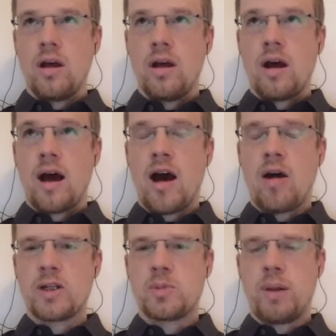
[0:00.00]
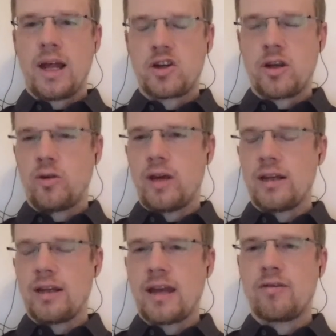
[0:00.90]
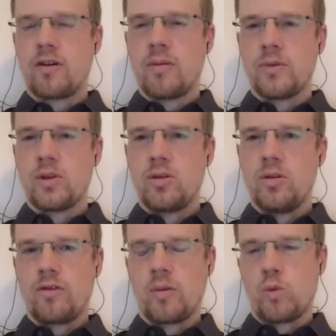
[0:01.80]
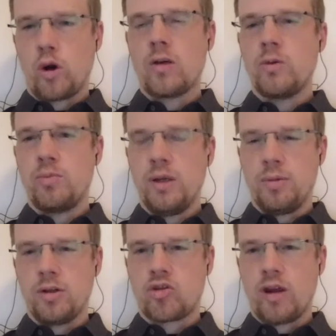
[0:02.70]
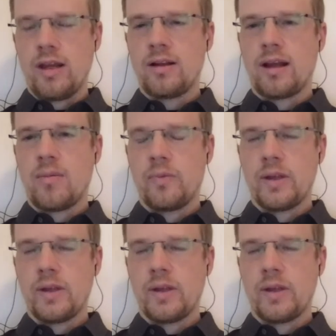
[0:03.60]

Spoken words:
much pleasure you can get from working with people, training them,